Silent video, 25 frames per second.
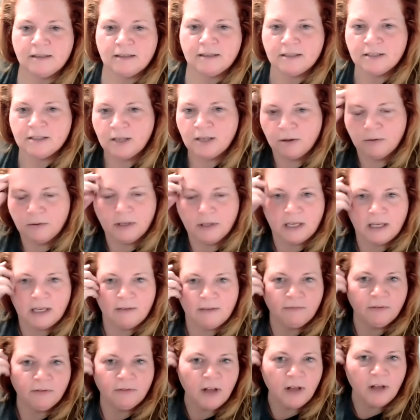So
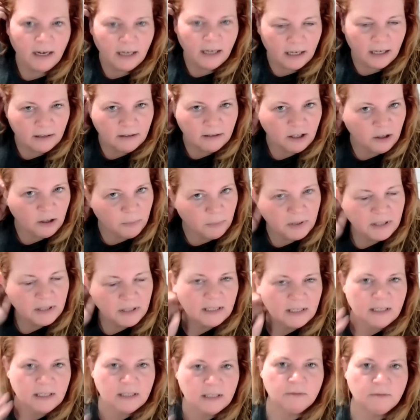the flooding,
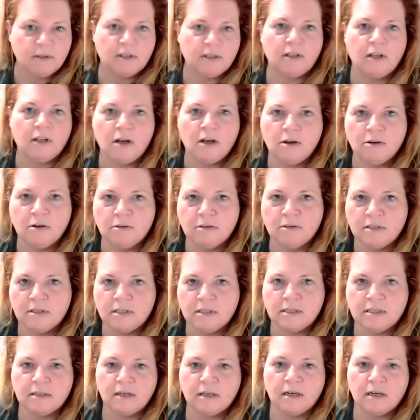businesses will
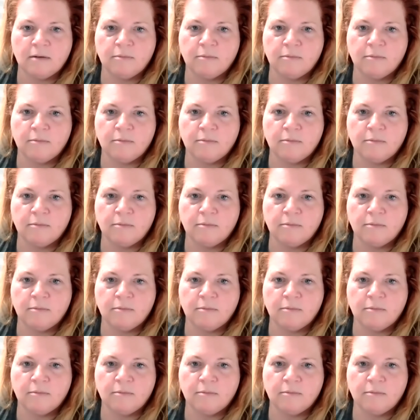close,